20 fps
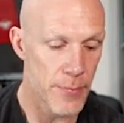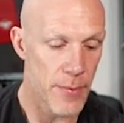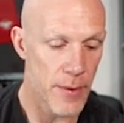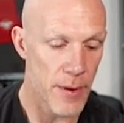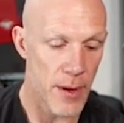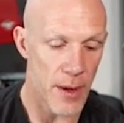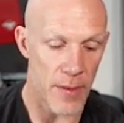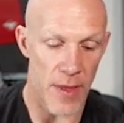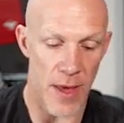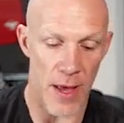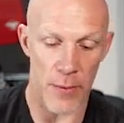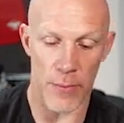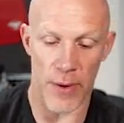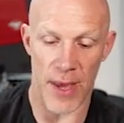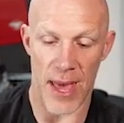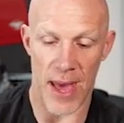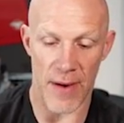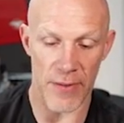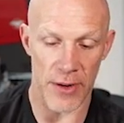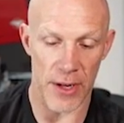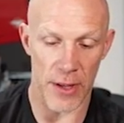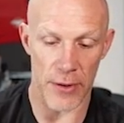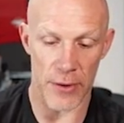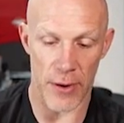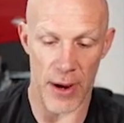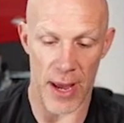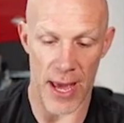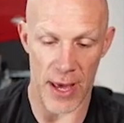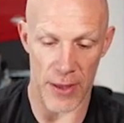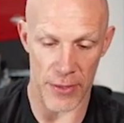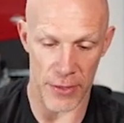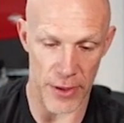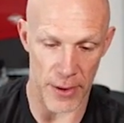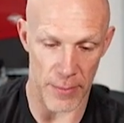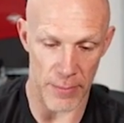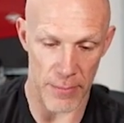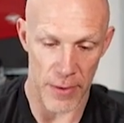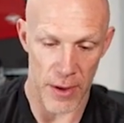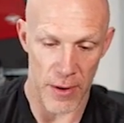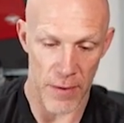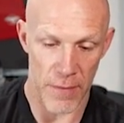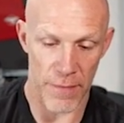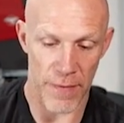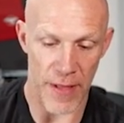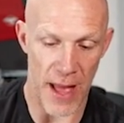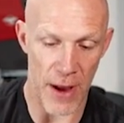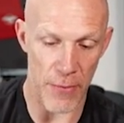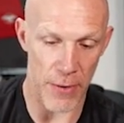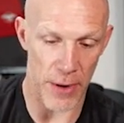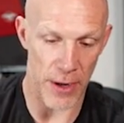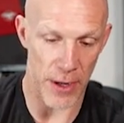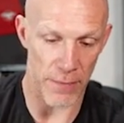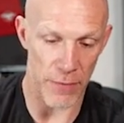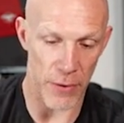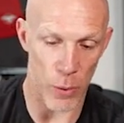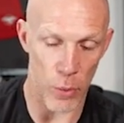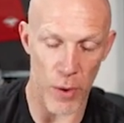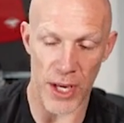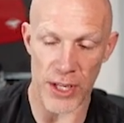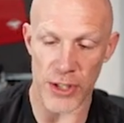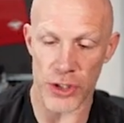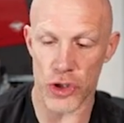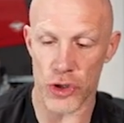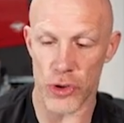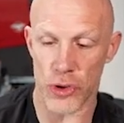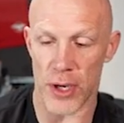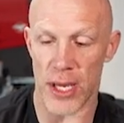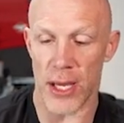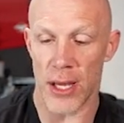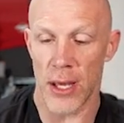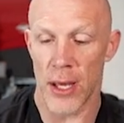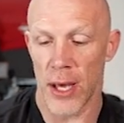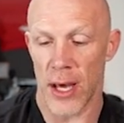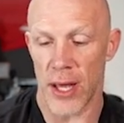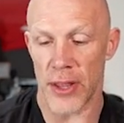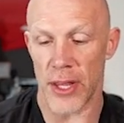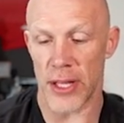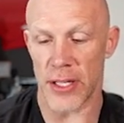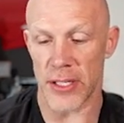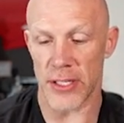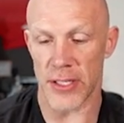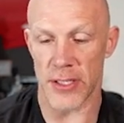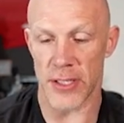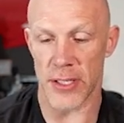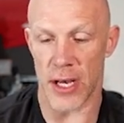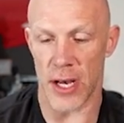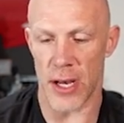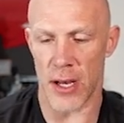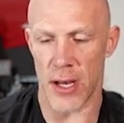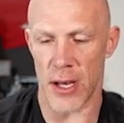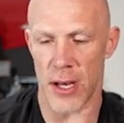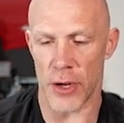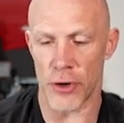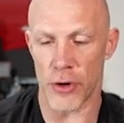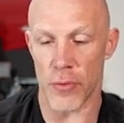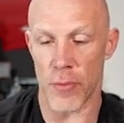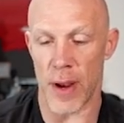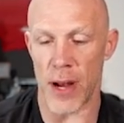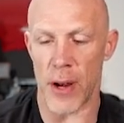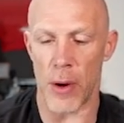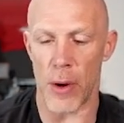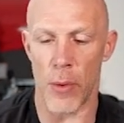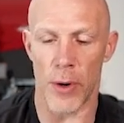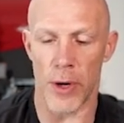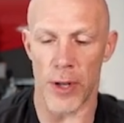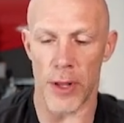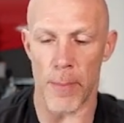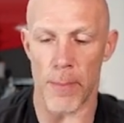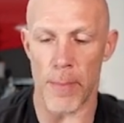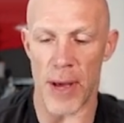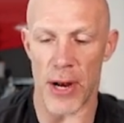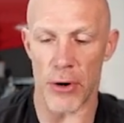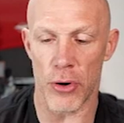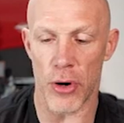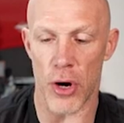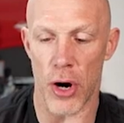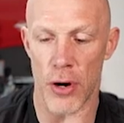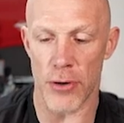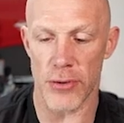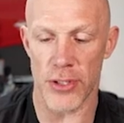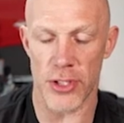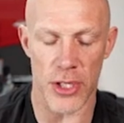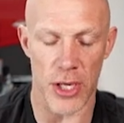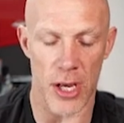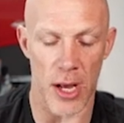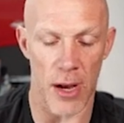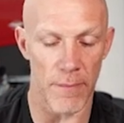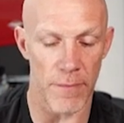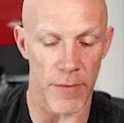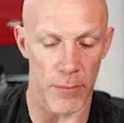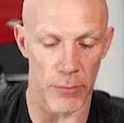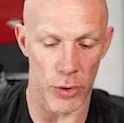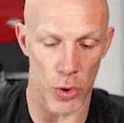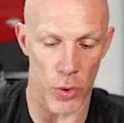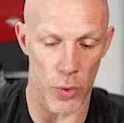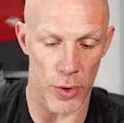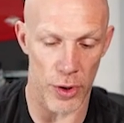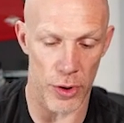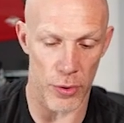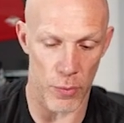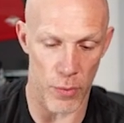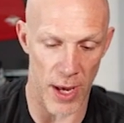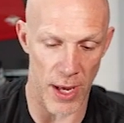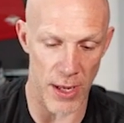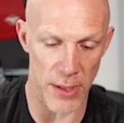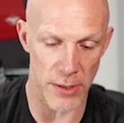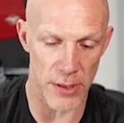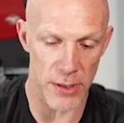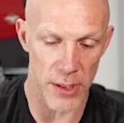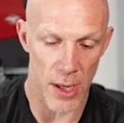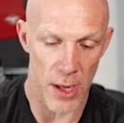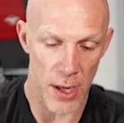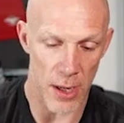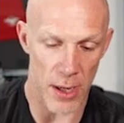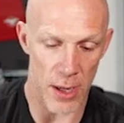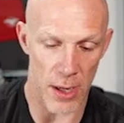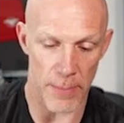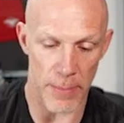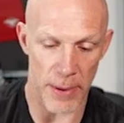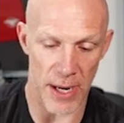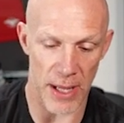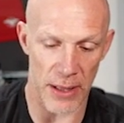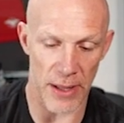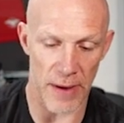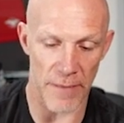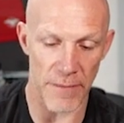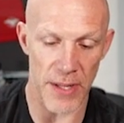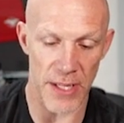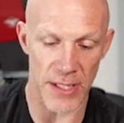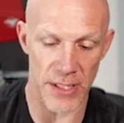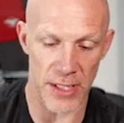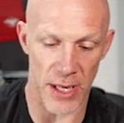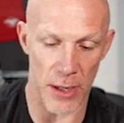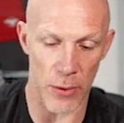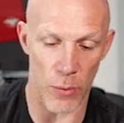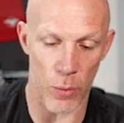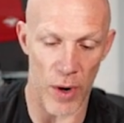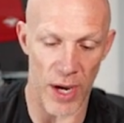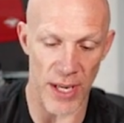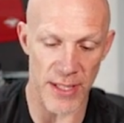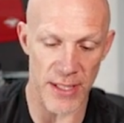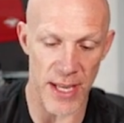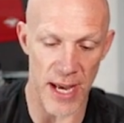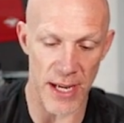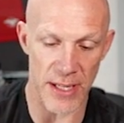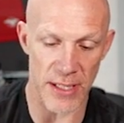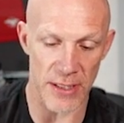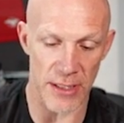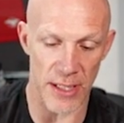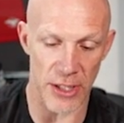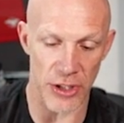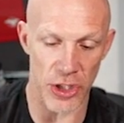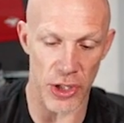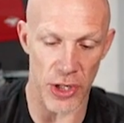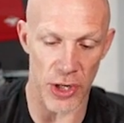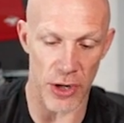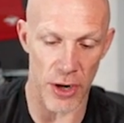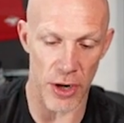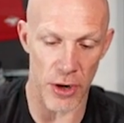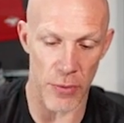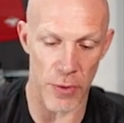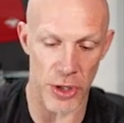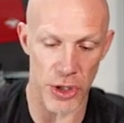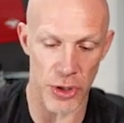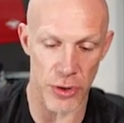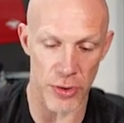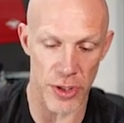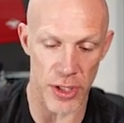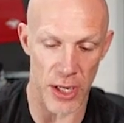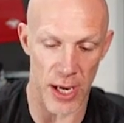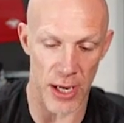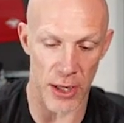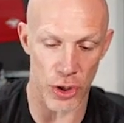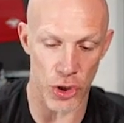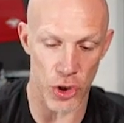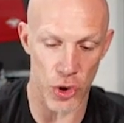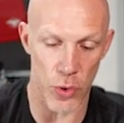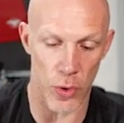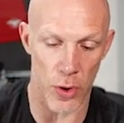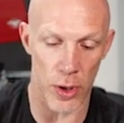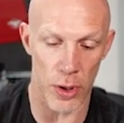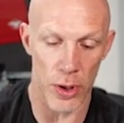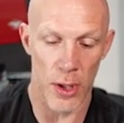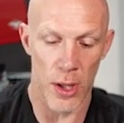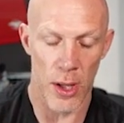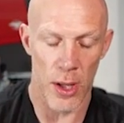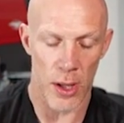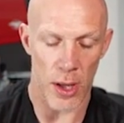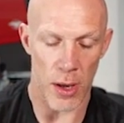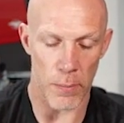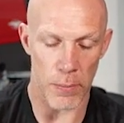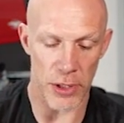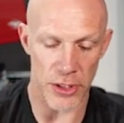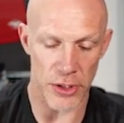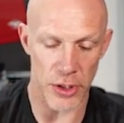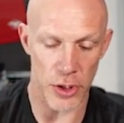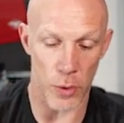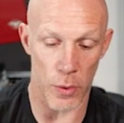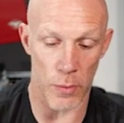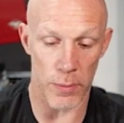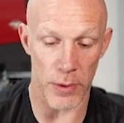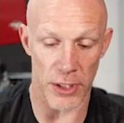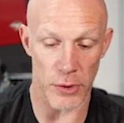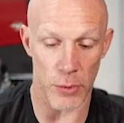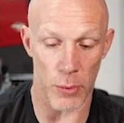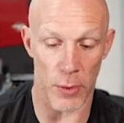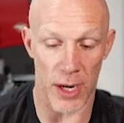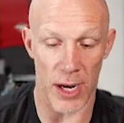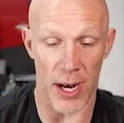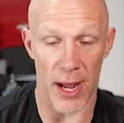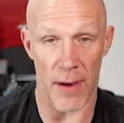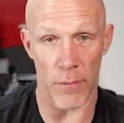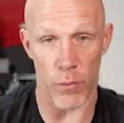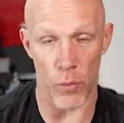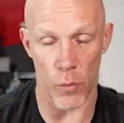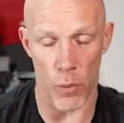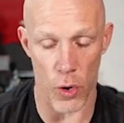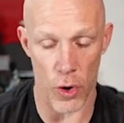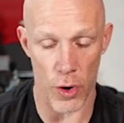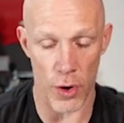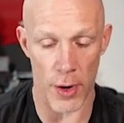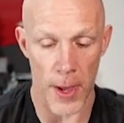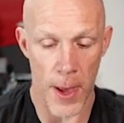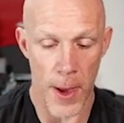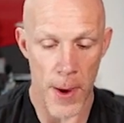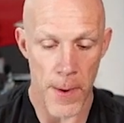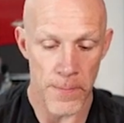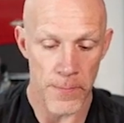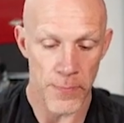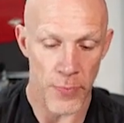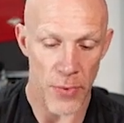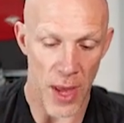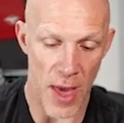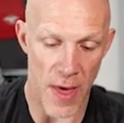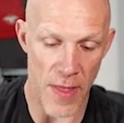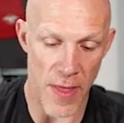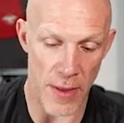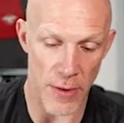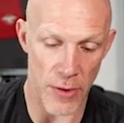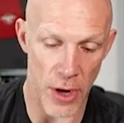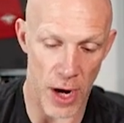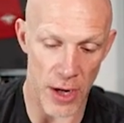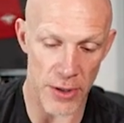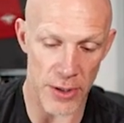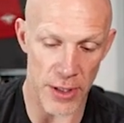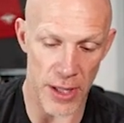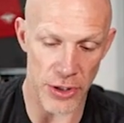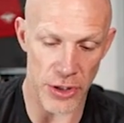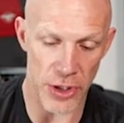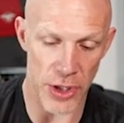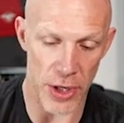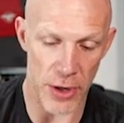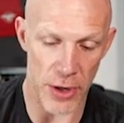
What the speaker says: And then we have another anthem, Flowering of the White Tree. I think this is underrated, one of the better cards to come from Lord of the Rings. But I love this in white decks. Legendary creatures I control get +2 and +1 and have ward. And then non-legendary